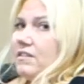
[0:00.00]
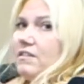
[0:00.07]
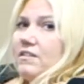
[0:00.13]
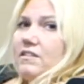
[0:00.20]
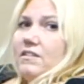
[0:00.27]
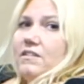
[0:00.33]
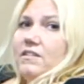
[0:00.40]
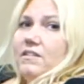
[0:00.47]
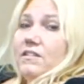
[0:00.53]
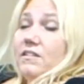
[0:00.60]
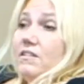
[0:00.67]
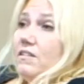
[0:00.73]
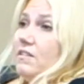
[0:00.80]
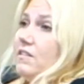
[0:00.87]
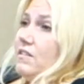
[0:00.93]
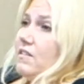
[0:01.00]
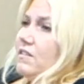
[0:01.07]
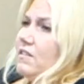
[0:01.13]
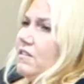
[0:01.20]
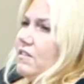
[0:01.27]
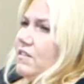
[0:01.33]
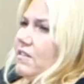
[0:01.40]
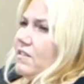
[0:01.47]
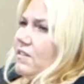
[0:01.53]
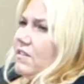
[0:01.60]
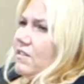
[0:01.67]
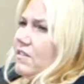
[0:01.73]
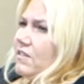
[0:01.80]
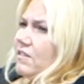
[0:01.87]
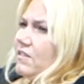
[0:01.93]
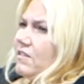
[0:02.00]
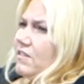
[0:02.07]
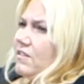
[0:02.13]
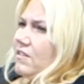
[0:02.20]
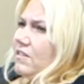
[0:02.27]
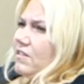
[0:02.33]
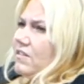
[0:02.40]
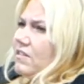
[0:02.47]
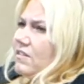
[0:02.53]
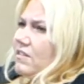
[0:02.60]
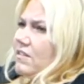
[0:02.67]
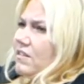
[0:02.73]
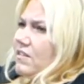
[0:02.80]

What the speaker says: Nothing is said.